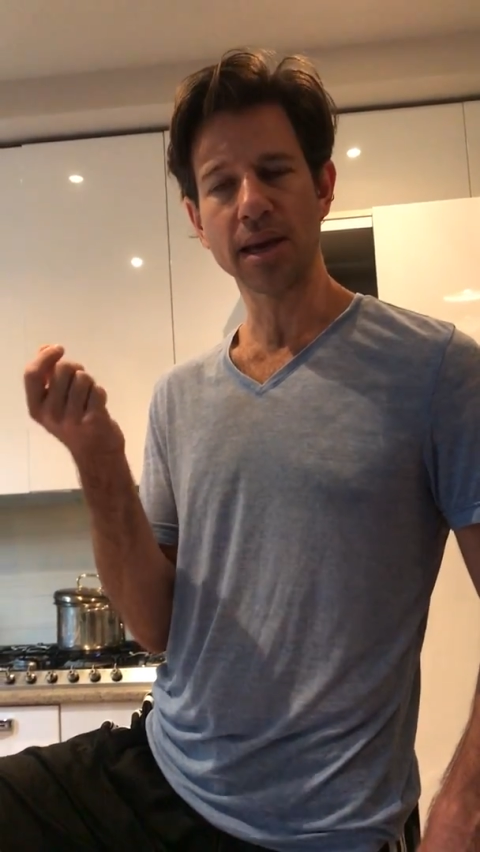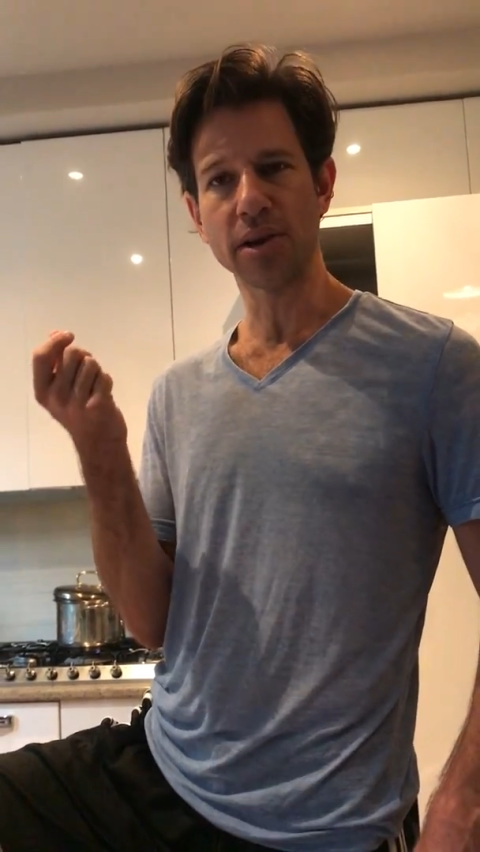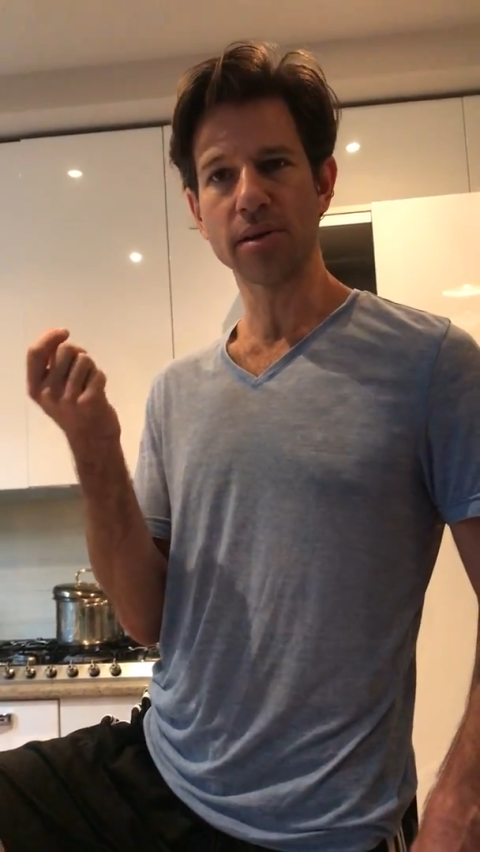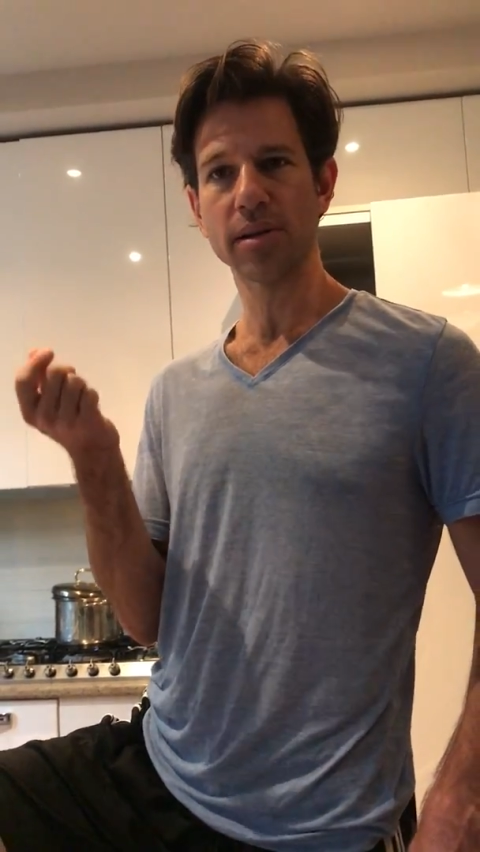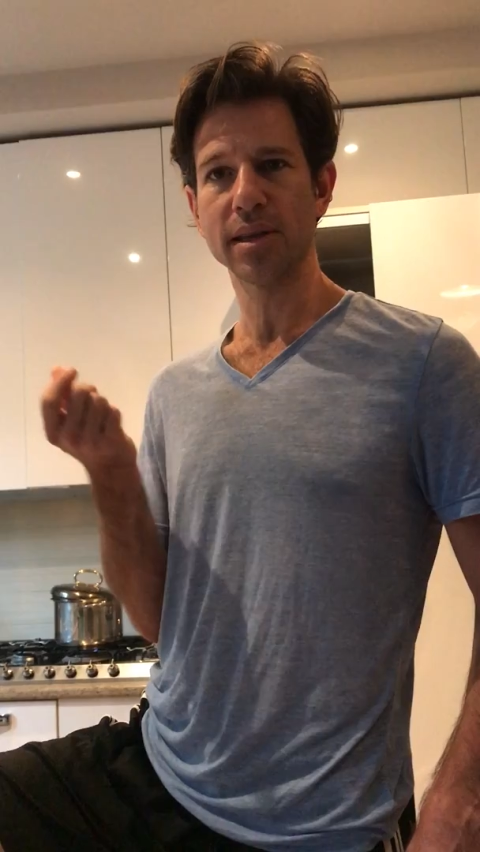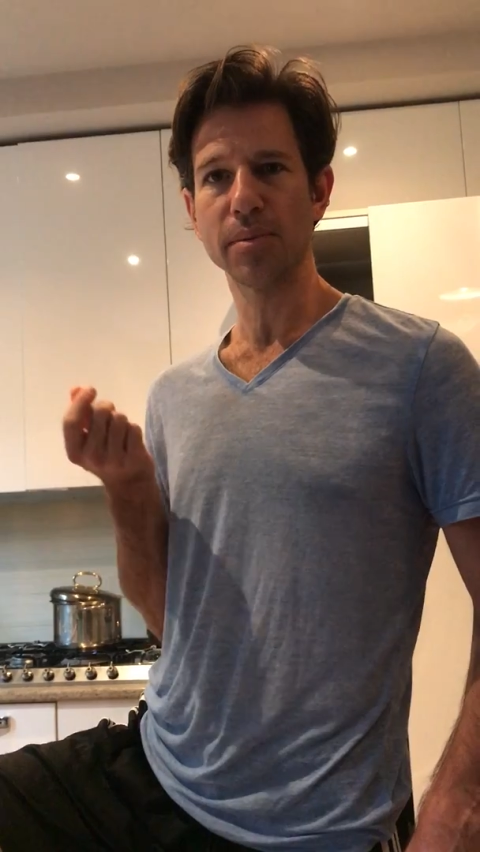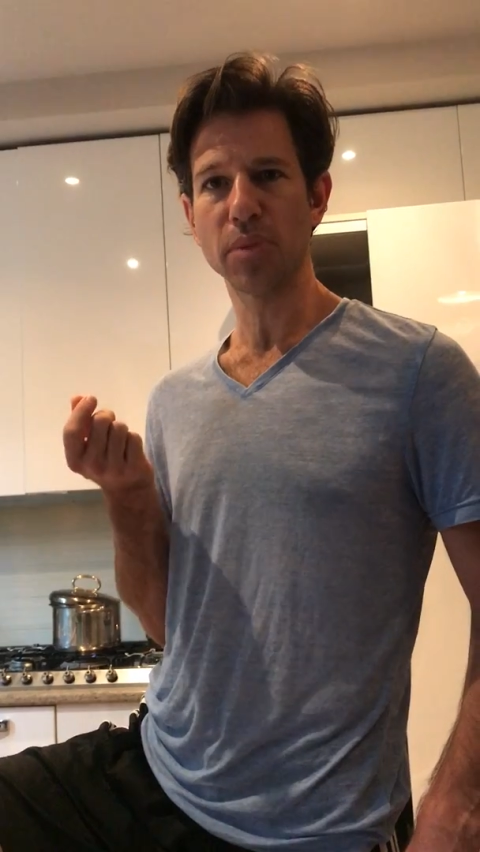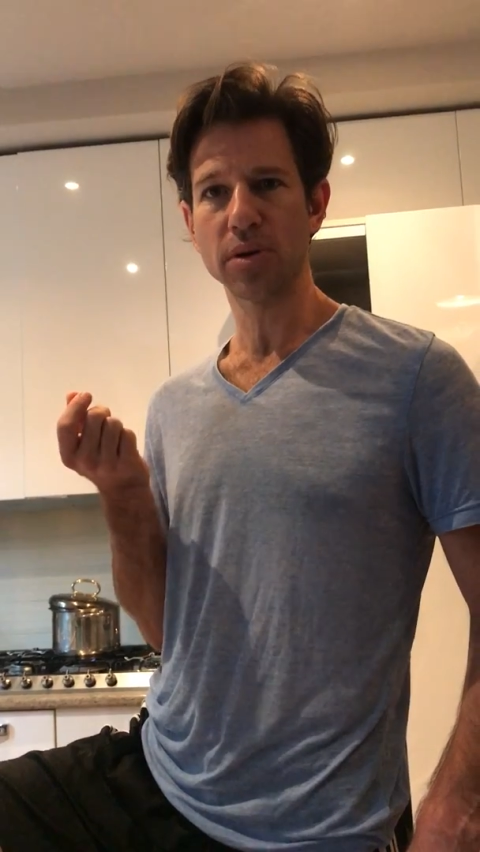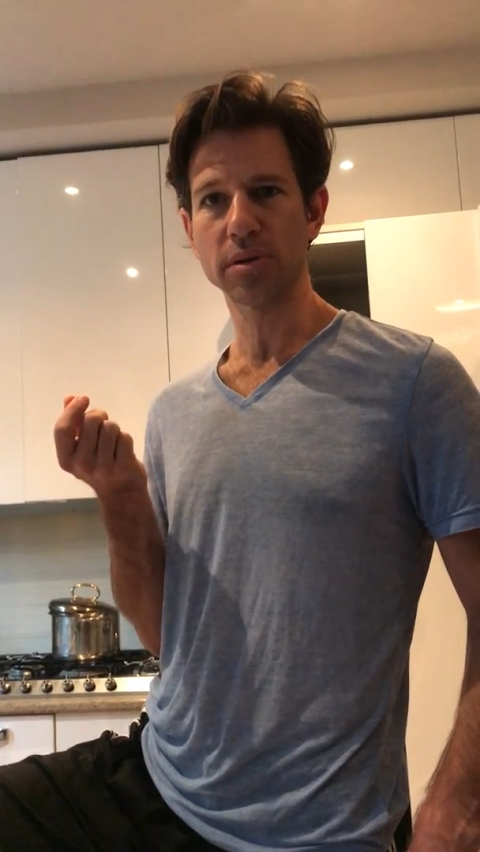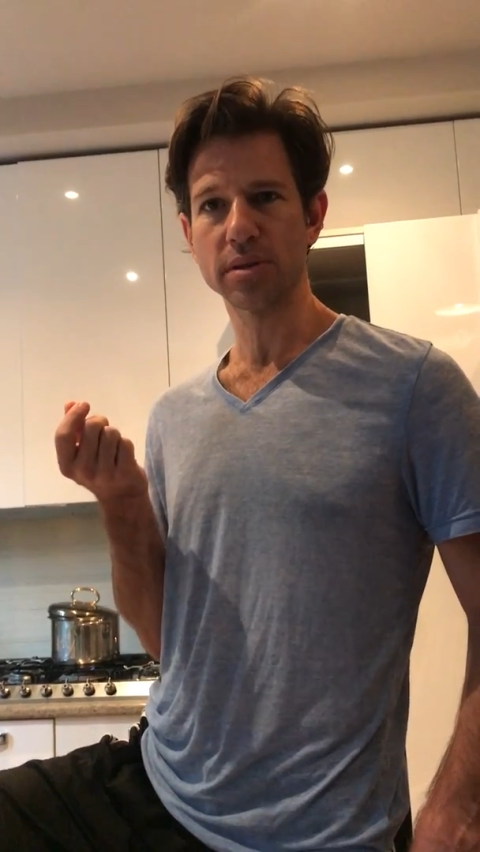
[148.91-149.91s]
and utterly
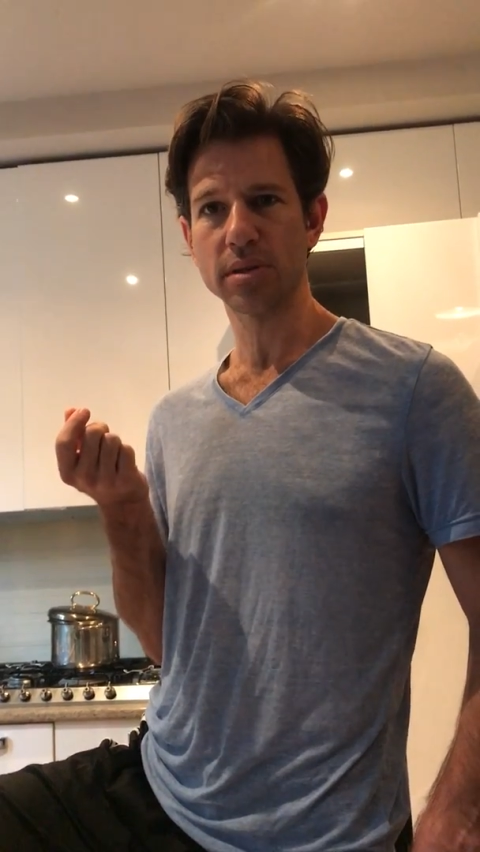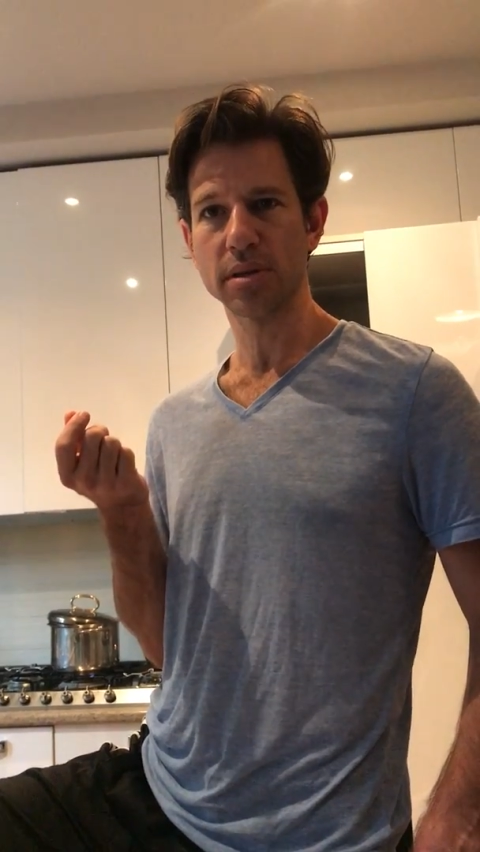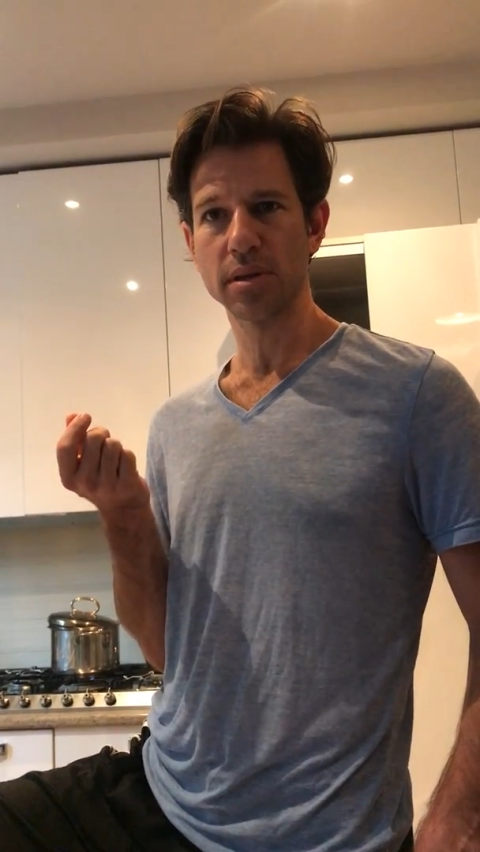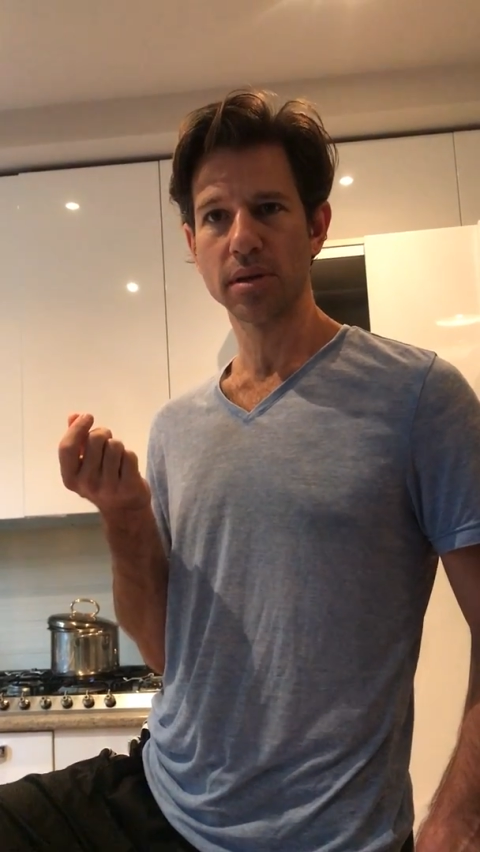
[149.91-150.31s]
immersed